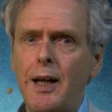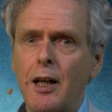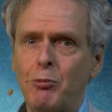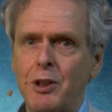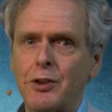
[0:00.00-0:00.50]

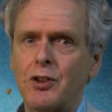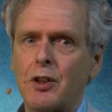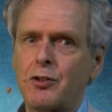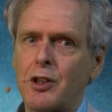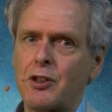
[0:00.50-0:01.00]
elements
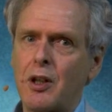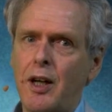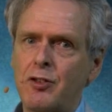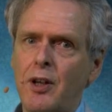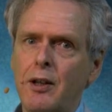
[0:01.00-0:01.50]
of such a
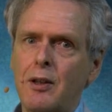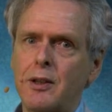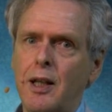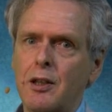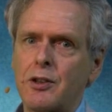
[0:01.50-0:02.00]
life cycle
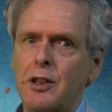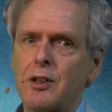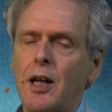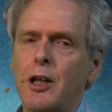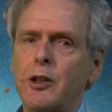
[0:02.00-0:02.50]

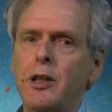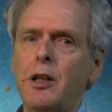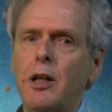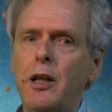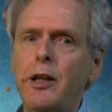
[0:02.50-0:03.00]
analysis are the
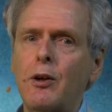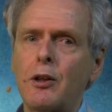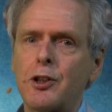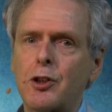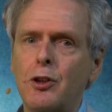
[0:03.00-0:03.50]

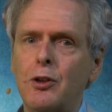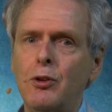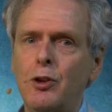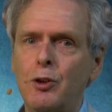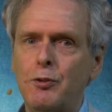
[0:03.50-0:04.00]

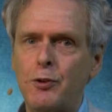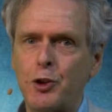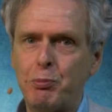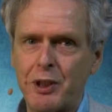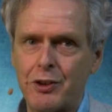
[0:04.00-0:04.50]
ecological
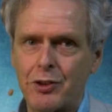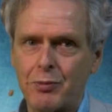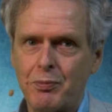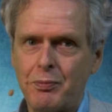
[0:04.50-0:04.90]
footprints.